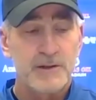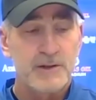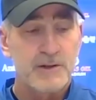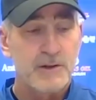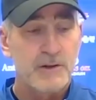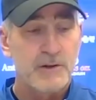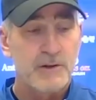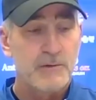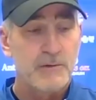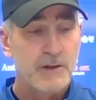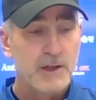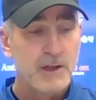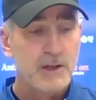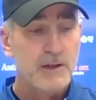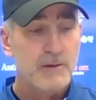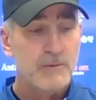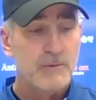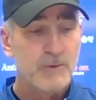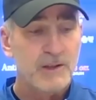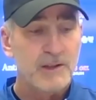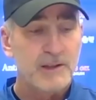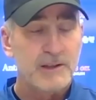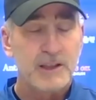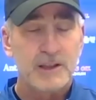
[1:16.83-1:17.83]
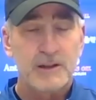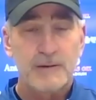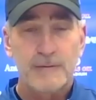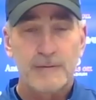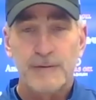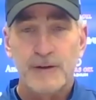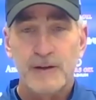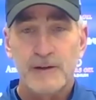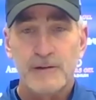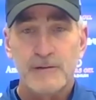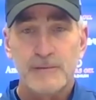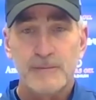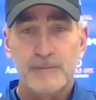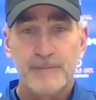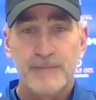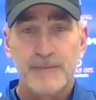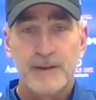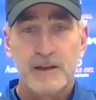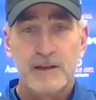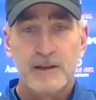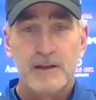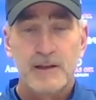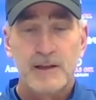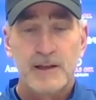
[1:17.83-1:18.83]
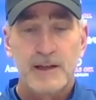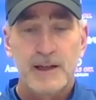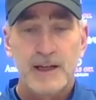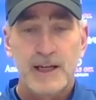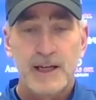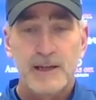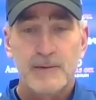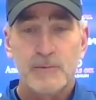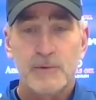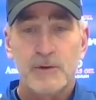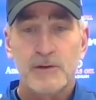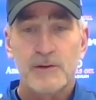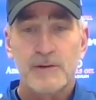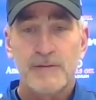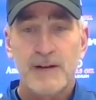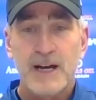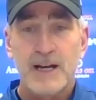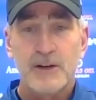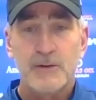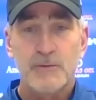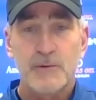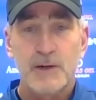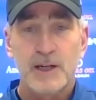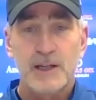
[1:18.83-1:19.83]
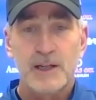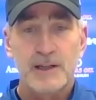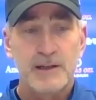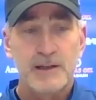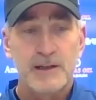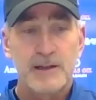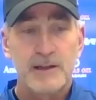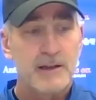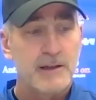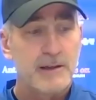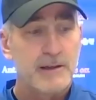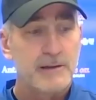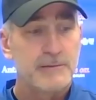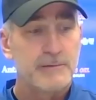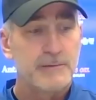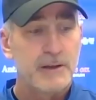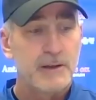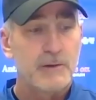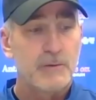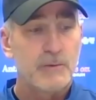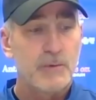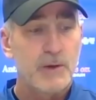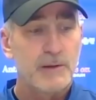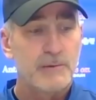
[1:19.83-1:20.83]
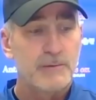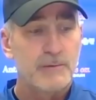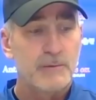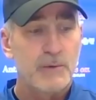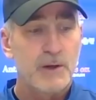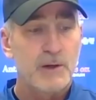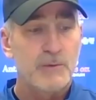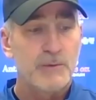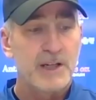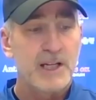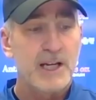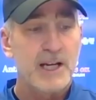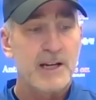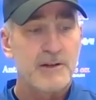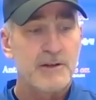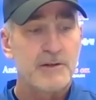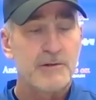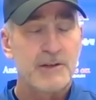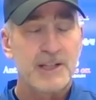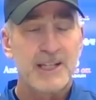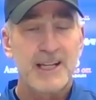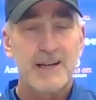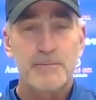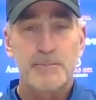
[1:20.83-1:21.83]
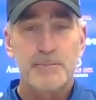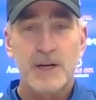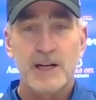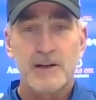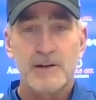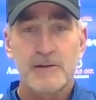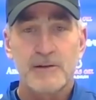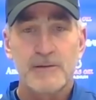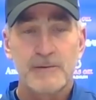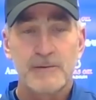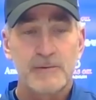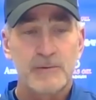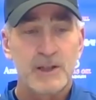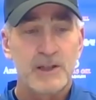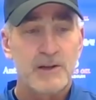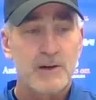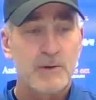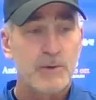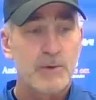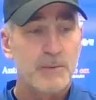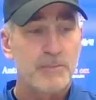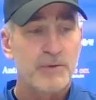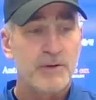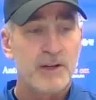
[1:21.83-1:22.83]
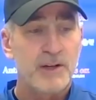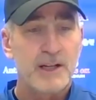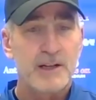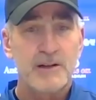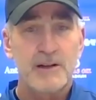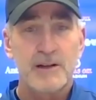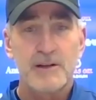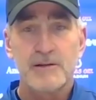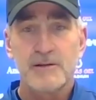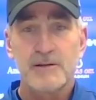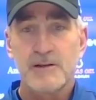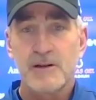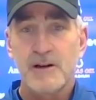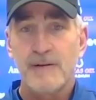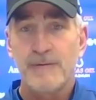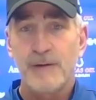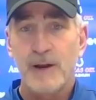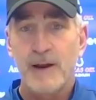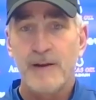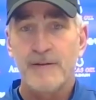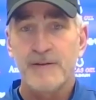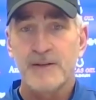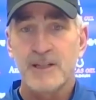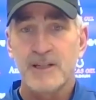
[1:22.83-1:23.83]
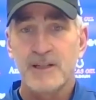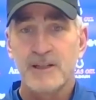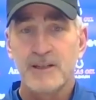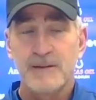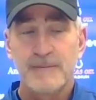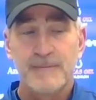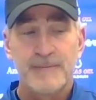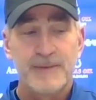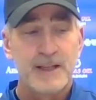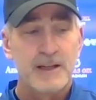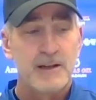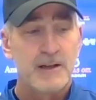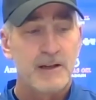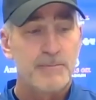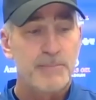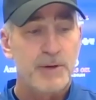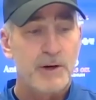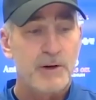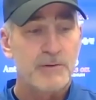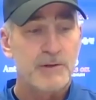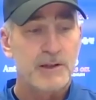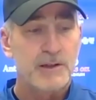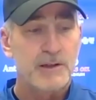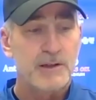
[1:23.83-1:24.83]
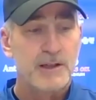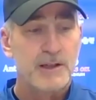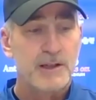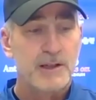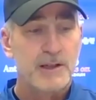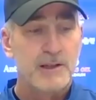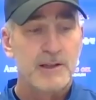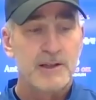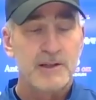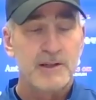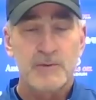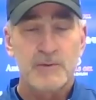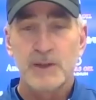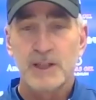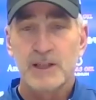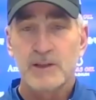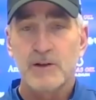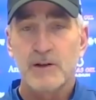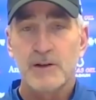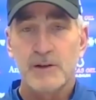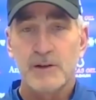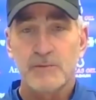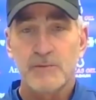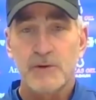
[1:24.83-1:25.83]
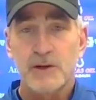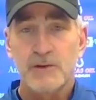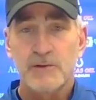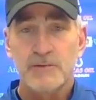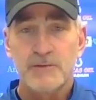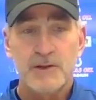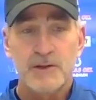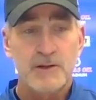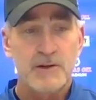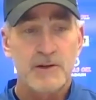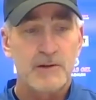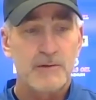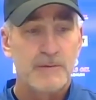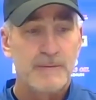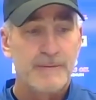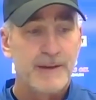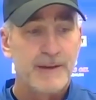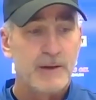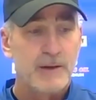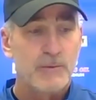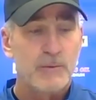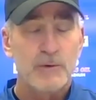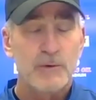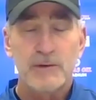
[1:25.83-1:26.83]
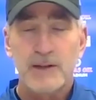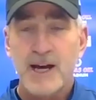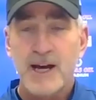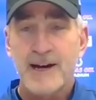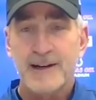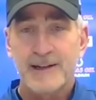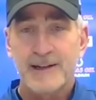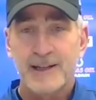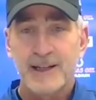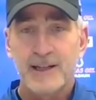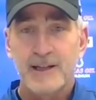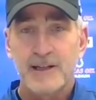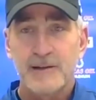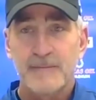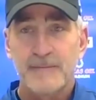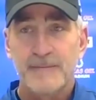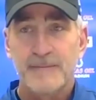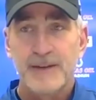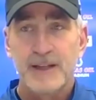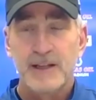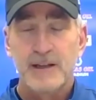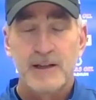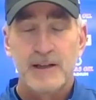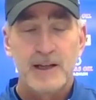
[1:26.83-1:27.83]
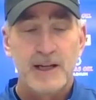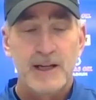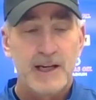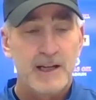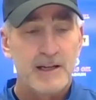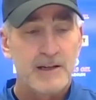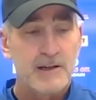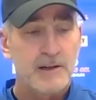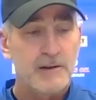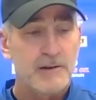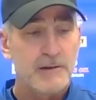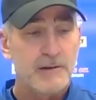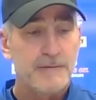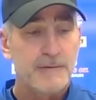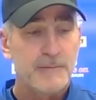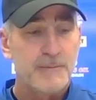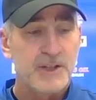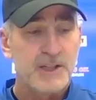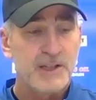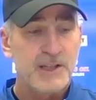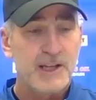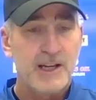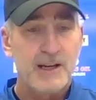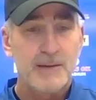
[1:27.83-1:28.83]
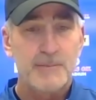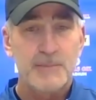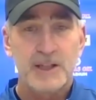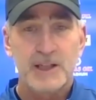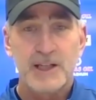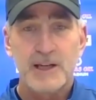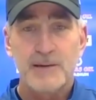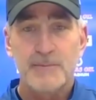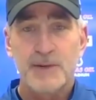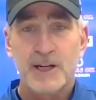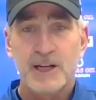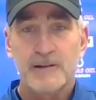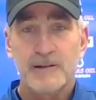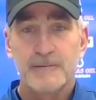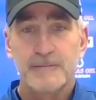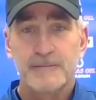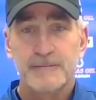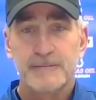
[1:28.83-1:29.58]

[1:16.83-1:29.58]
So we'll look at the film, and we'll evaluate uh, you know, what what we got to do to get better. We know we play another tough AFC opponent this week on the road, so we'll lock in and uh, learn from this game and get better.